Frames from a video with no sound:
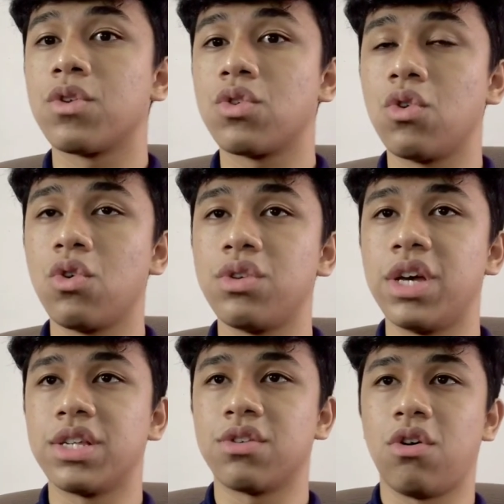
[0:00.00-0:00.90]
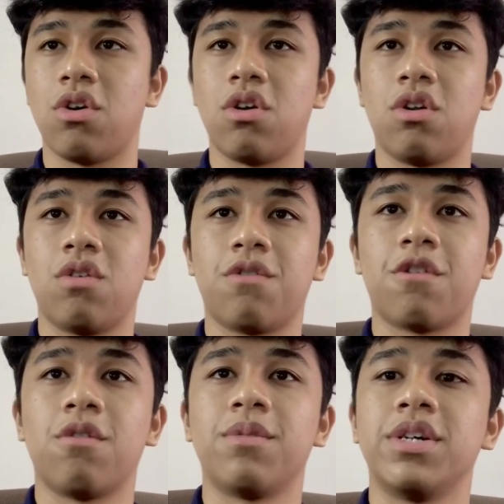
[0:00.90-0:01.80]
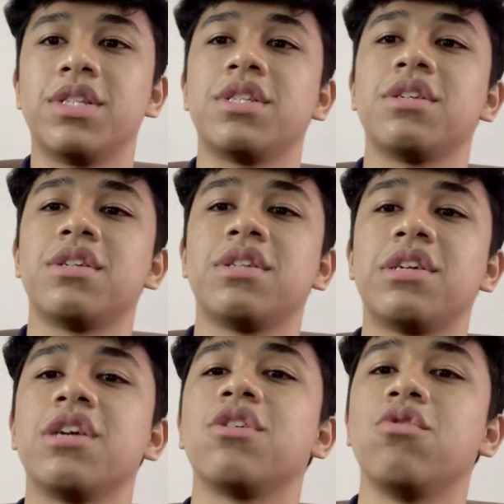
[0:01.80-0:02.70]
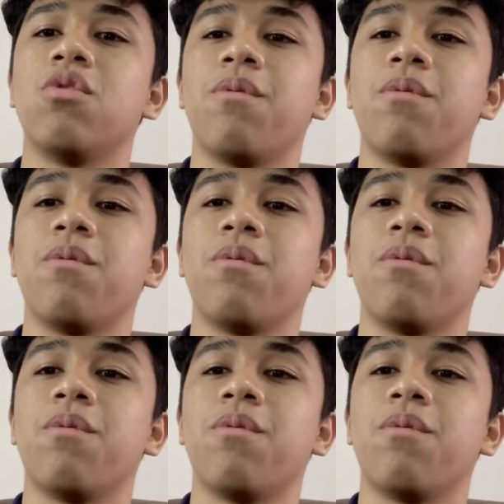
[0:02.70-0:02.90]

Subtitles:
So that's all from us. Thank you.